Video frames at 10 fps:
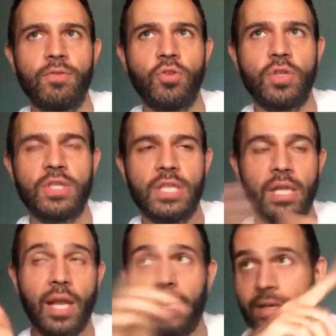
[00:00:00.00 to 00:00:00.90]
you can see
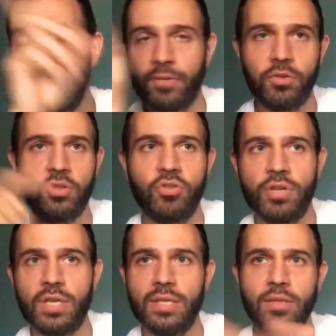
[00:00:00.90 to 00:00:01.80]
the light kind of on the
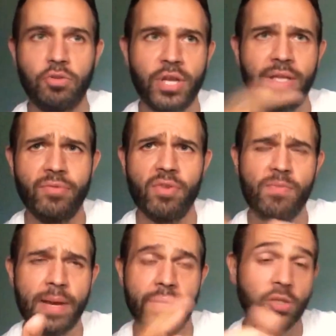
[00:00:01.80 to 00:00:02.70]
trees. They were checking the
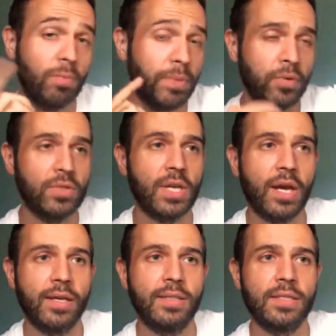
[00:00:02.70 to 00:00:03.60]
riverbanks on both
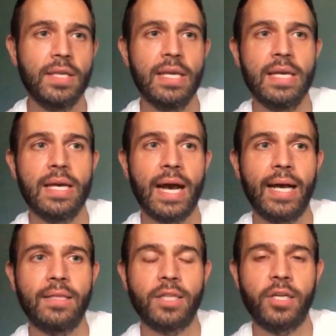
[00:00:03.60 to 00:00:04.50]
sides,
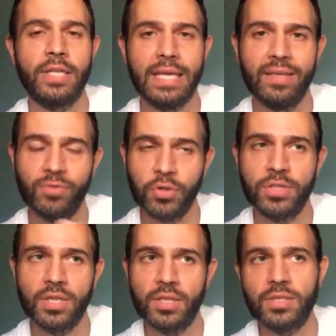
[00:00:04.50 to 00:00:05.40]
and I could hear the
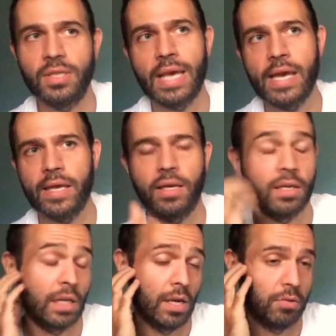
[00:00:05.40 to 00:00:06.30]
voices
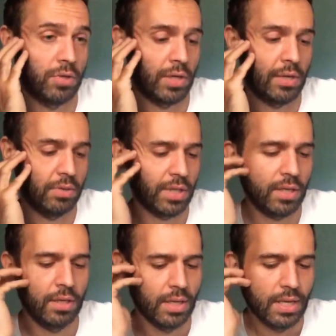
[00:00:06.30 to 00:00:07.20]
getting closer and
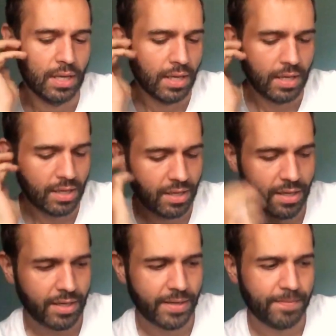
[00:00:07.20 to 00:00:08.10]
closer.
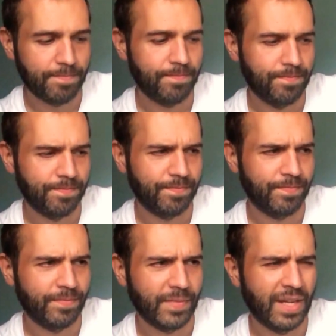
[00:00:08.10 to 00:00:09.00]
And
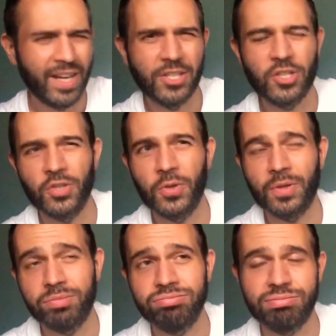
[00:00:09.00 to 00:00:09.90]
I just
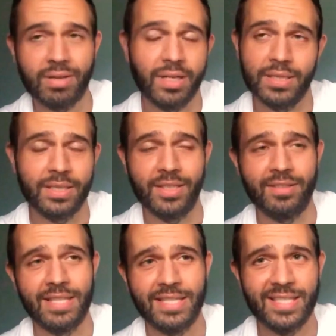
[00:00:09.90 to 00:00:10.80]
thought, I don't know,
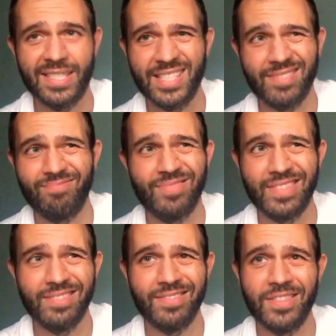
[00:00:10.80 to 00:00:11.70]
this is
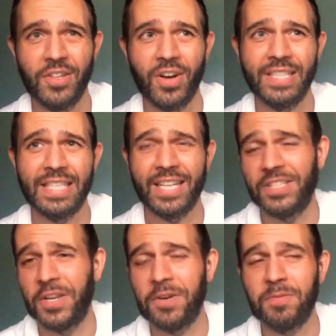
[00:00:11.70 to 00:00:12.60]
not ideal. I
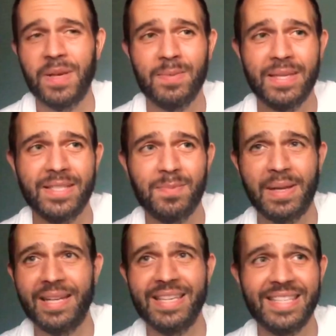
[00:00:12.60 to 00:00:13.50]
don't know, maybe it's
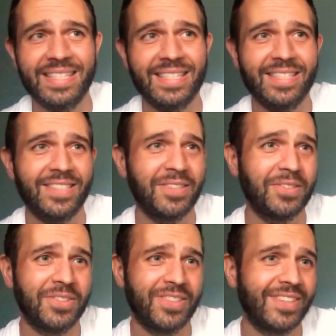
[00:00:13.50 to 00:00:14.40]
police,
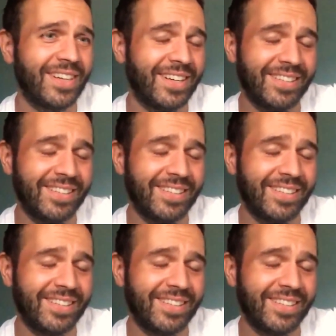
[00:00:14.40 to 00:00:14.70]
or